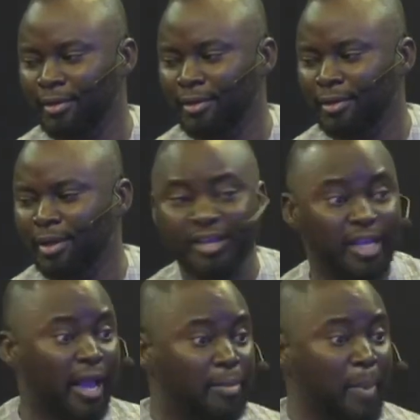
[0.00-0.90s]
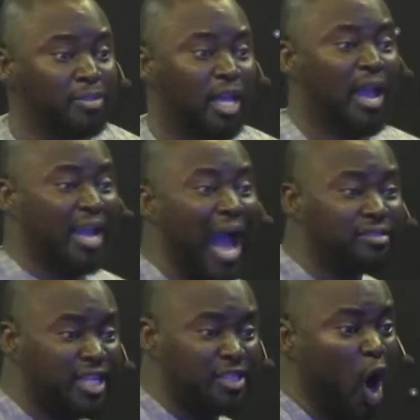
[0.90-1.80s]
He said, Bible said, count
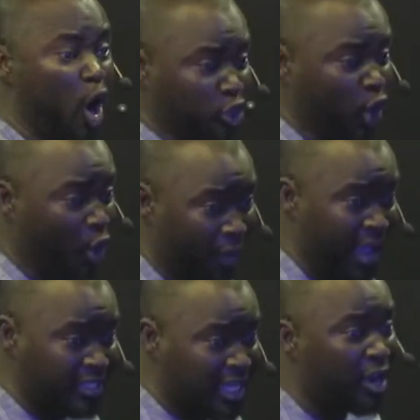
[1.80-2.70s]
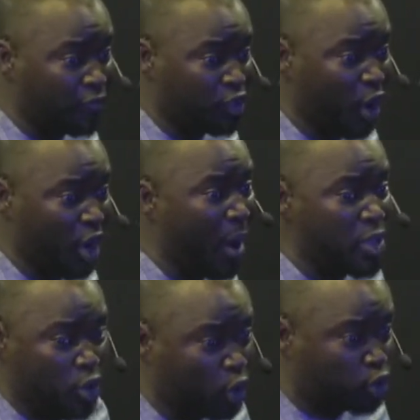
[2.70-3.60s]
it all joy, a thing of joy, when you
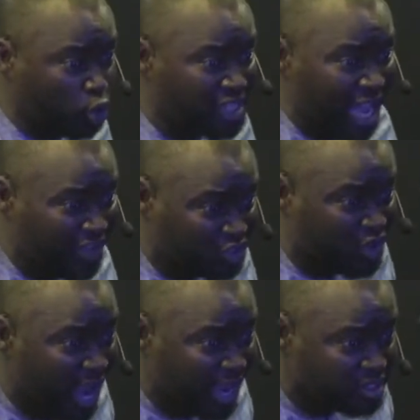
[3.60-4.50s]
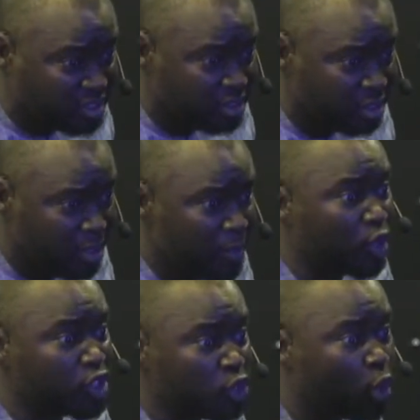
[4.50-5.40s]
go through diverse trials, because
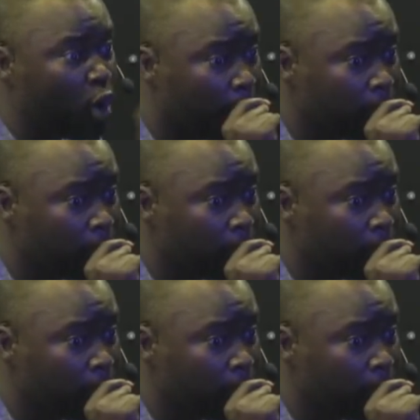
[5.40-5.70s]
it will come.